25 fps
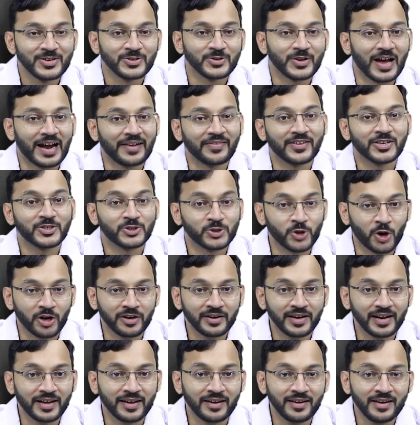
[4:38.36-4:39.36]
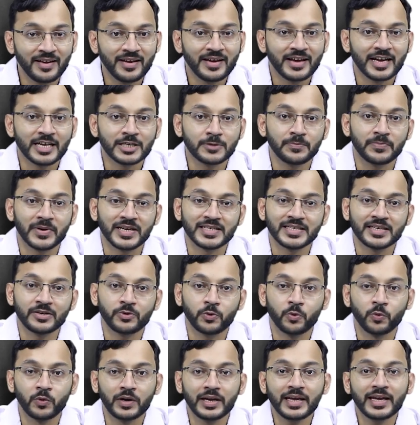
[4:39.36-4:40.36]
So, and the shortening is
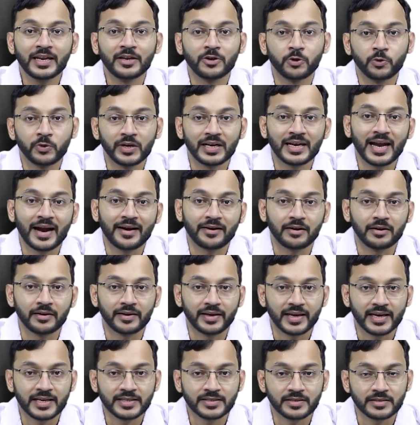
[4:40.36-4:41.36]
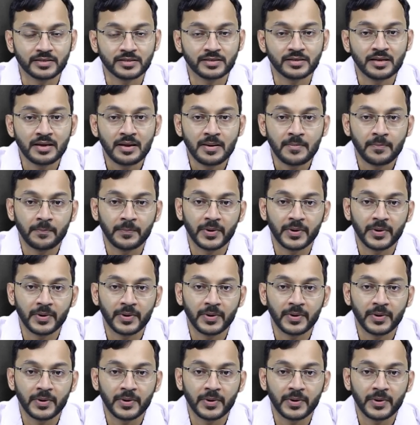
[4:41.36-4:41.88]
present only in unilateral cases